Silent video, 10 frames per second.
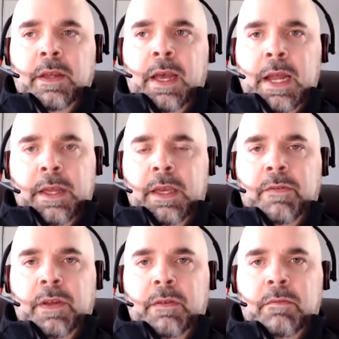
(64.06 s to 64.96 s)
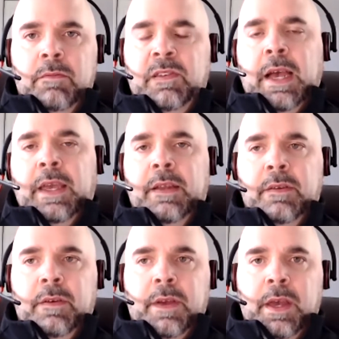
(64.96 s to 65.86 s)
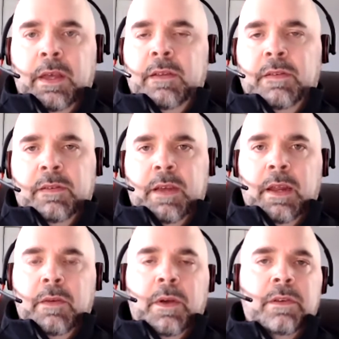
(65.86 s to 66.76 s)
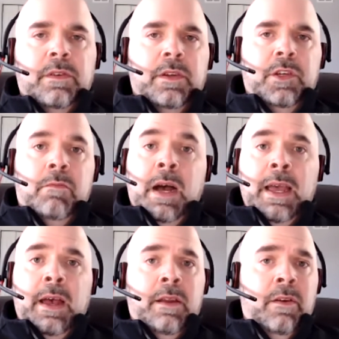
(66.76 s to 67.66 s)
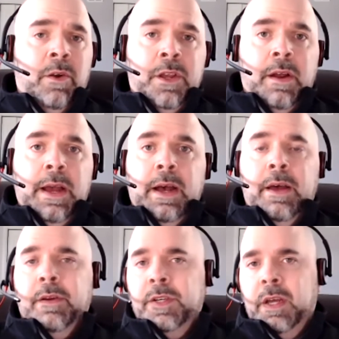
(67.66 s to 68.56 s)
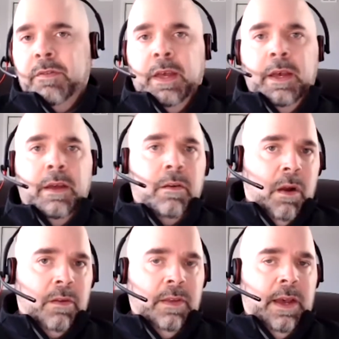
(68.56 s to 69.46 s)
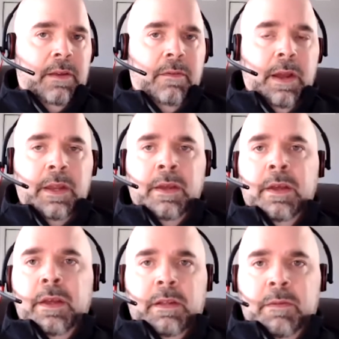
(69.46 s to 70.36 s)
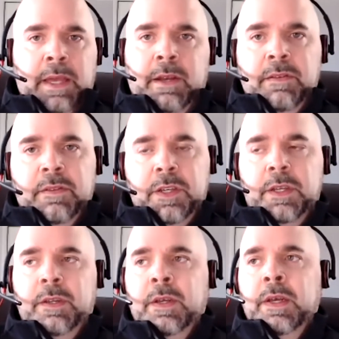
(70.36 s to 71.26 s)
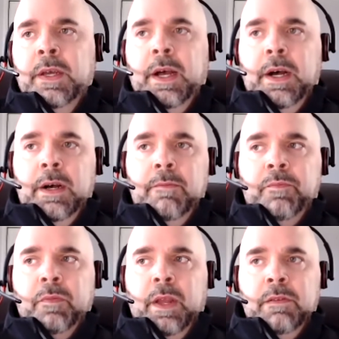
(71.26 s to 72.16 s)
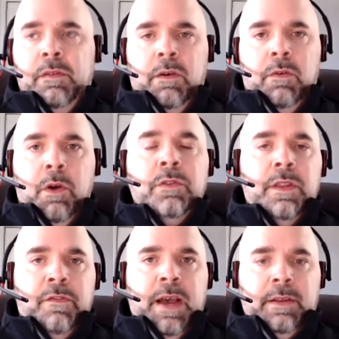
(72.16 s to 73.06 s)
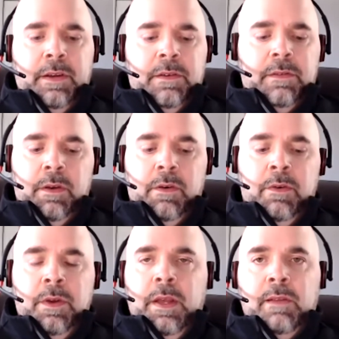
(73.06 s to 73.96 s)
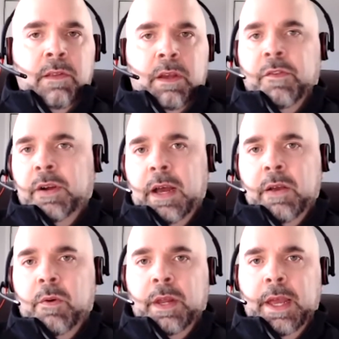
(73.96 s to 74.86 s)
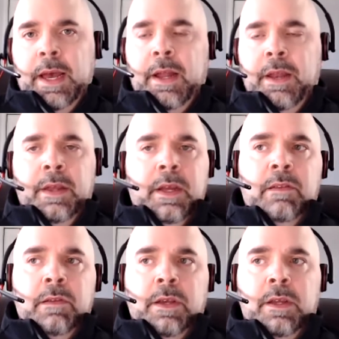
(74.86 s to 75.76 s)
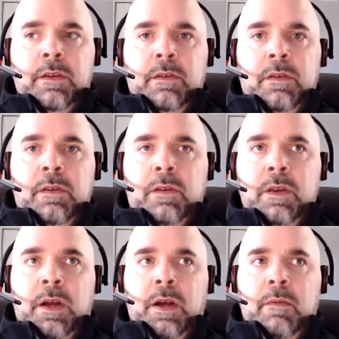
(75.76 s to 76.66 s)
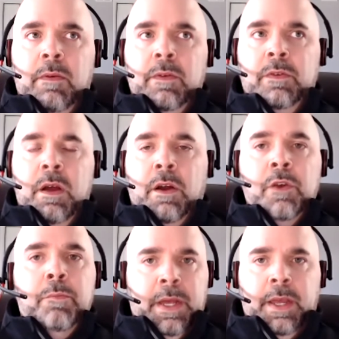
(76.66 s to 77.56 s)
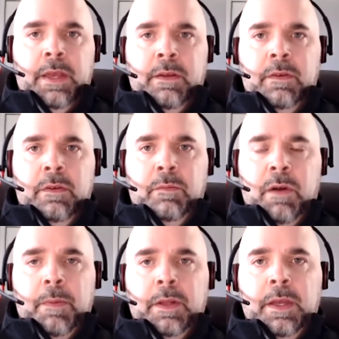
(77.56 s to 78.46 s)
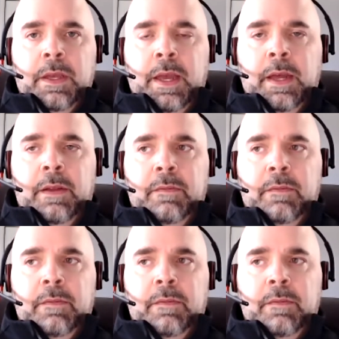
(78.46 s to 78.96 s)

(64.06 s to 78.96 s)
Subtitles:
any given second, okay? And it's deciding whether it's going to show my ad or your ad or Jeff's ad or Mark's ad, right? It's making a decision. And so those are the factors. So it's looking for a high quality ad. It's looking, are you bidding properly? And